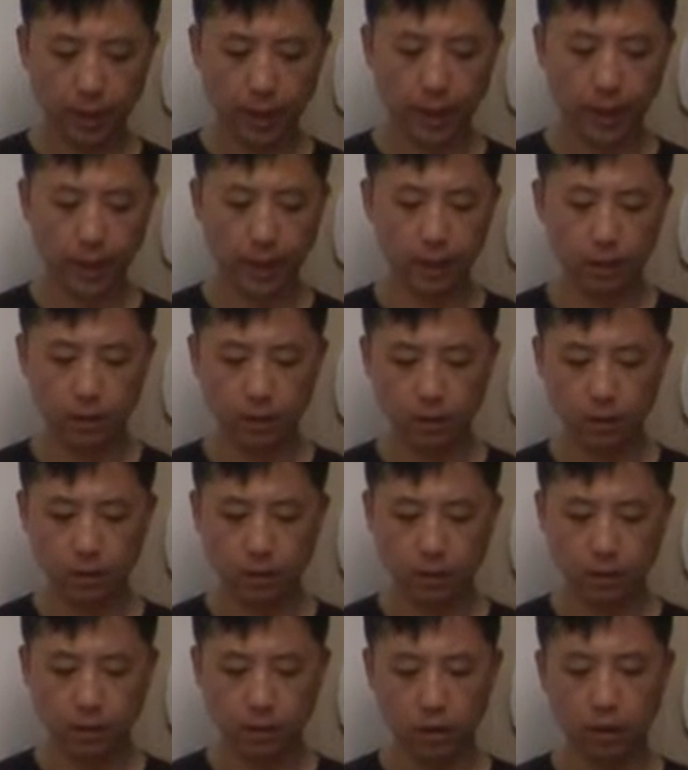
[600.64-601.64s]
And
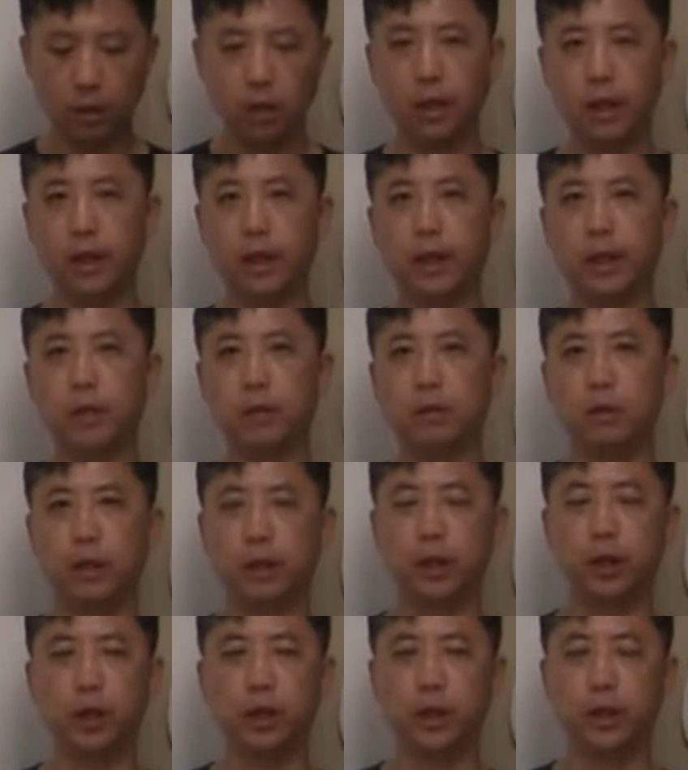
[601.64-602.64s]
it
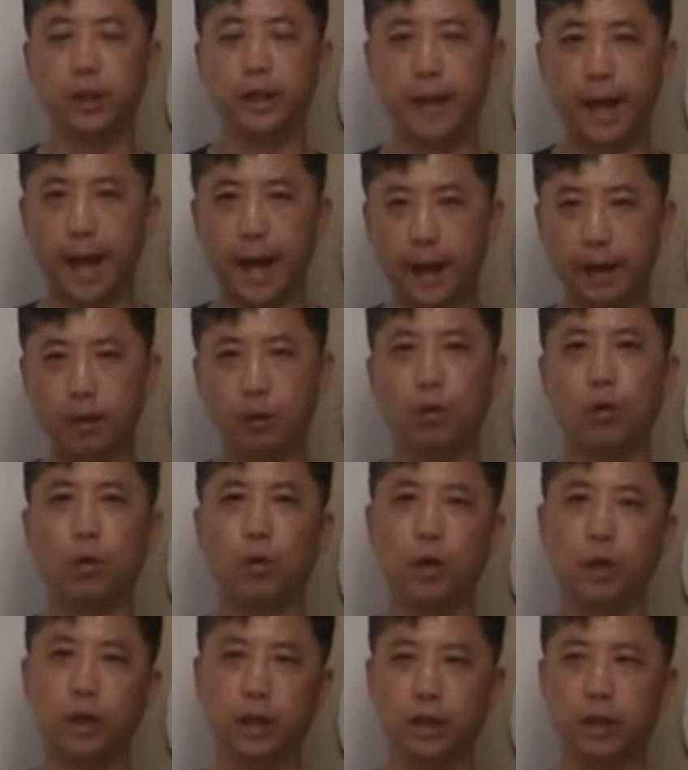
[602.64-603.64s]
either that
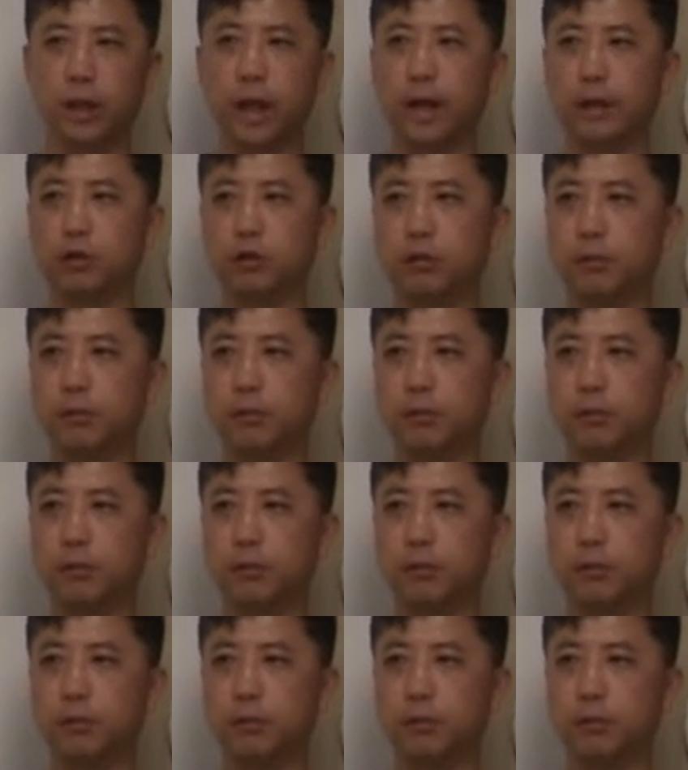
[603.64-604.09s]
or it has